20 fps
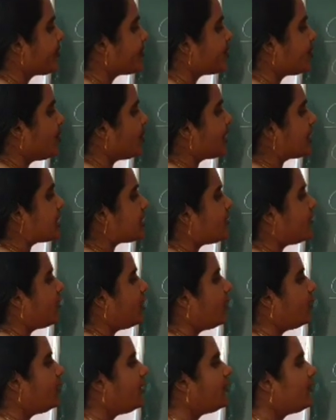So what is the
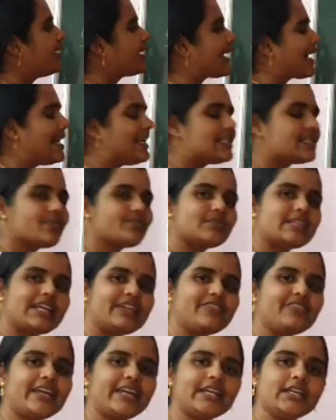formula for calcium
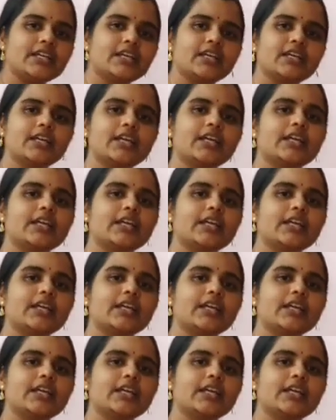sulfate?